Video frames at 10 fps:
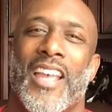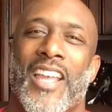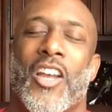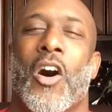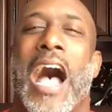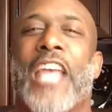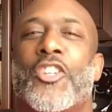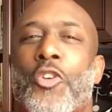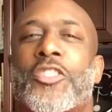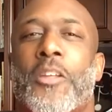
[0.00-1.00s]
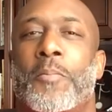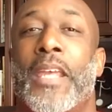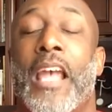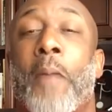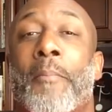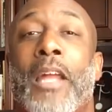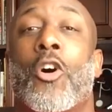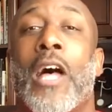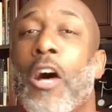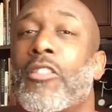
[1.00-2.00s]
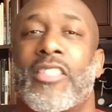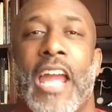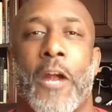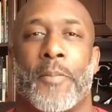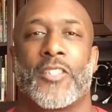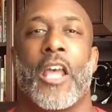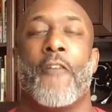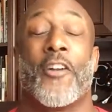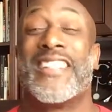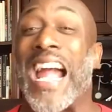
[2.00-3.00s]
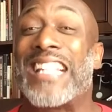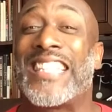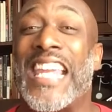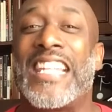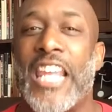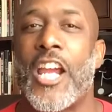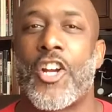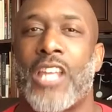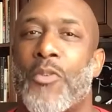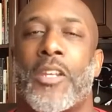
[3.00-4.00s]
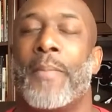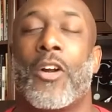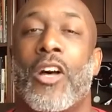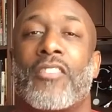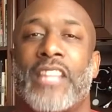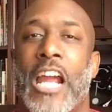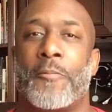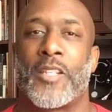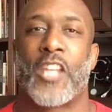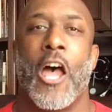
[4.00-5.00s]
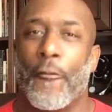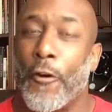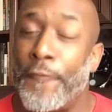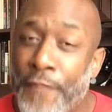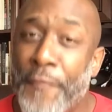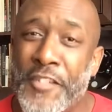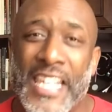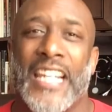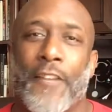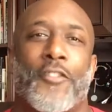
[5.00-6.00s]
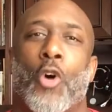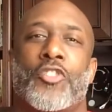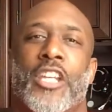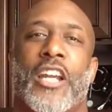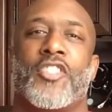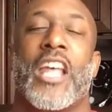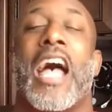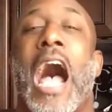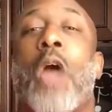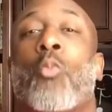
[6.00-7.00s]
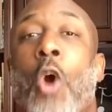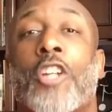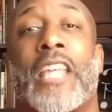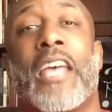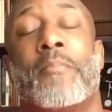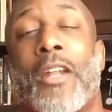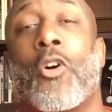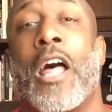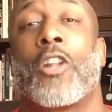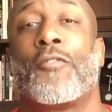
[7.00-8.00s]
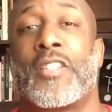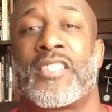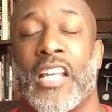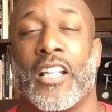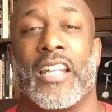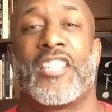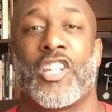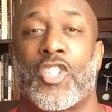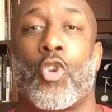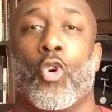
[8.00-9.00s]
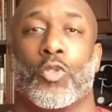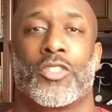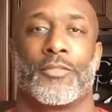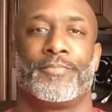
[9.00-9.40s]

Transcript: I used to be a mental health therapist. For 19 years, I was a mental health therapist. For 15 of those years, I worked in mental health facilities in schools.